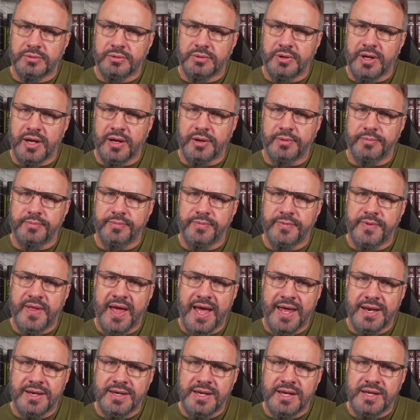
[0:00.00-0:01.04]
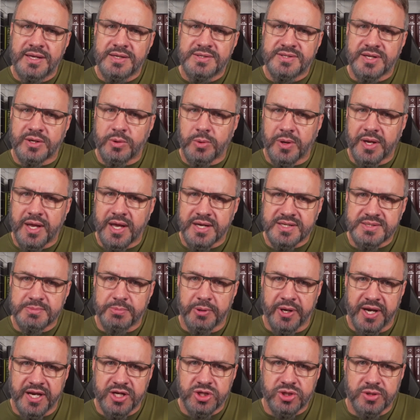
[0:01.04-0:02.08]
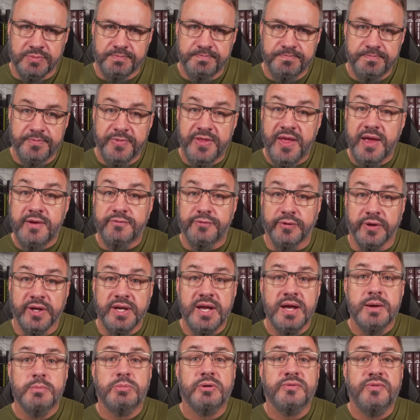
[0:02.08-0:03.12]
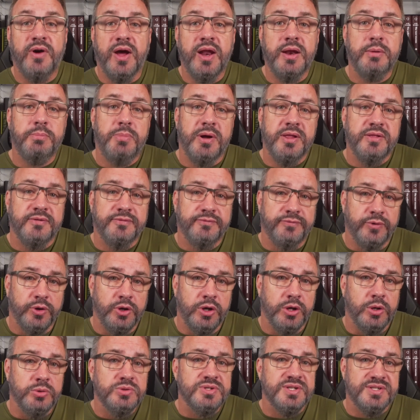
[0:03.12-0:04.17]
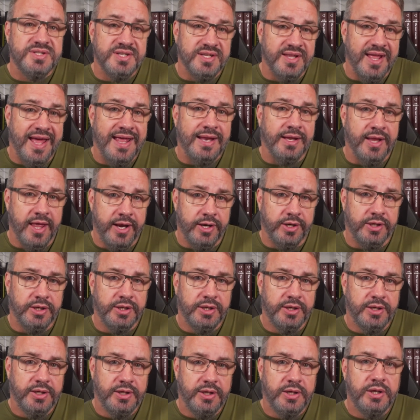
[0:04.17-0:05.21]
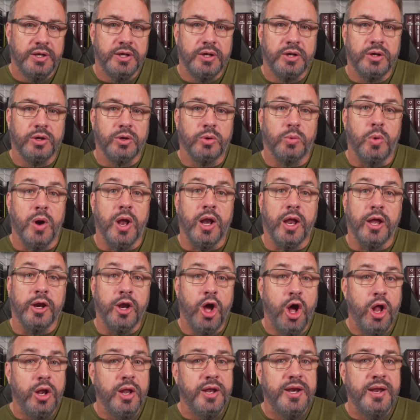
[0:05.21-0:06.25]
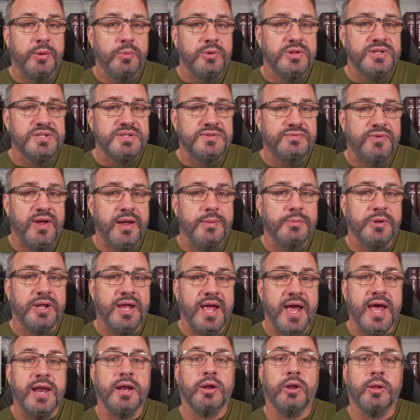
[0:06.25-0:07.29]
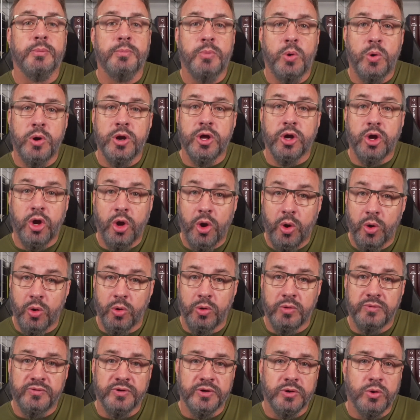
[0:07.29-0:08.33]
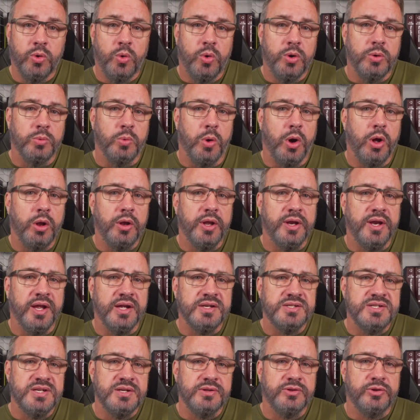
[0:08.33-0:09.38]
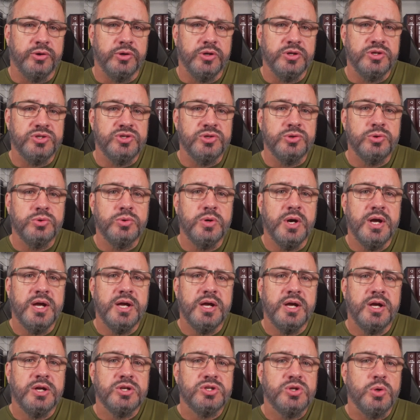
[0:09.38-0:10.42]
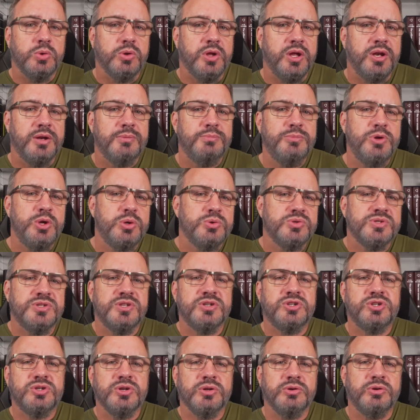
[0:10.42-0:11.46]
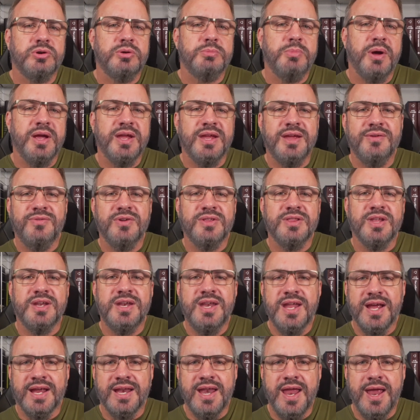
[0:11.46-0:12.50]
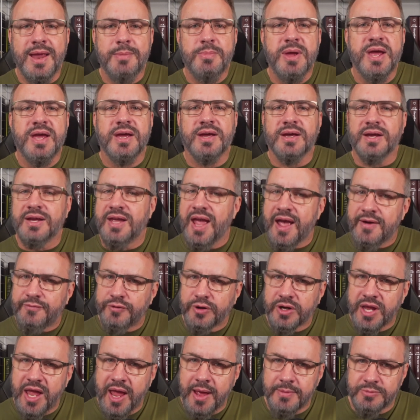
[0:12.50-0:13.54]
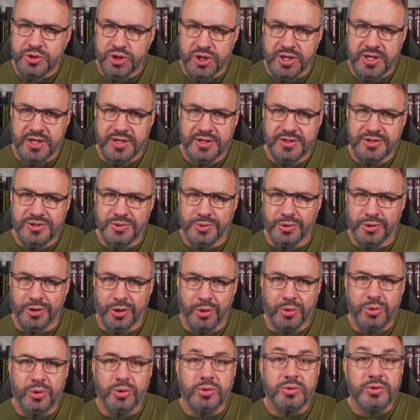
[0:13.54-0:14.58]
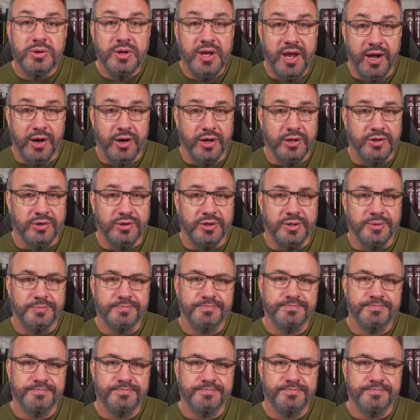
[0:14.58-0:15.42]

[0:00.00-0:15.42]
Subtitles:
Now, that needs a quick explanation, thankfully provided by the footnote to that letter. While on holiday with his family at Lamorna Cove in Cornwall in 1932, Tolkien amused the children by giving the nickname Gaffer Gamgee to a local character.